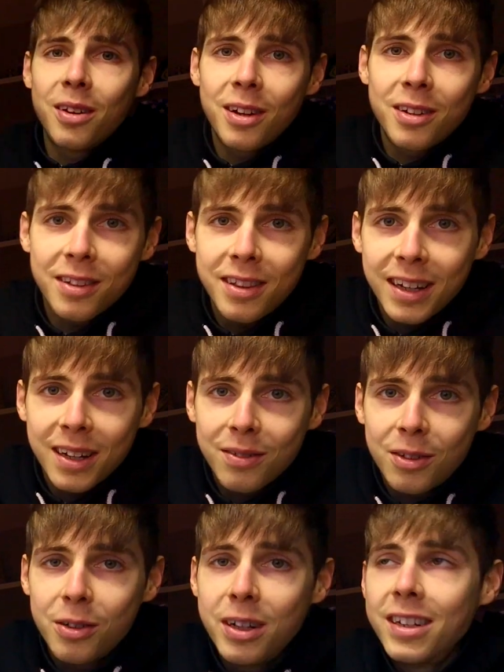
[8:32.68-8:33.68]
another thing of
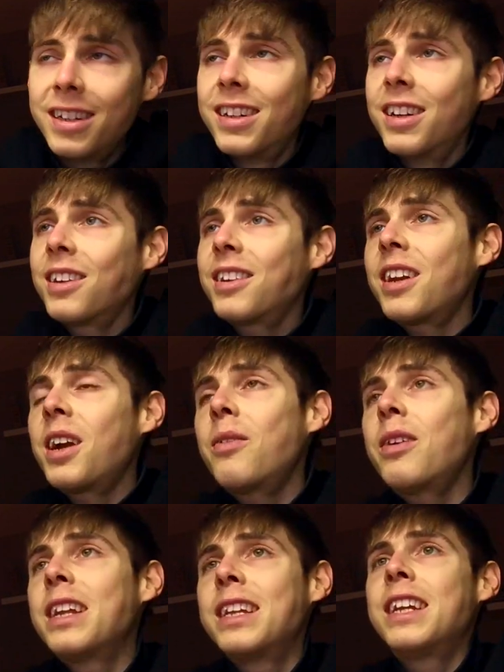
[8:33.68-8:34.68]
creatine. Not that I
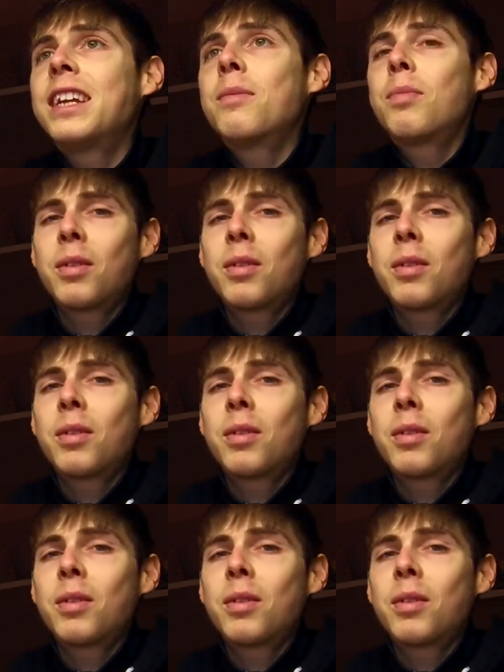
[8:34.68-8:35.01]
really need it,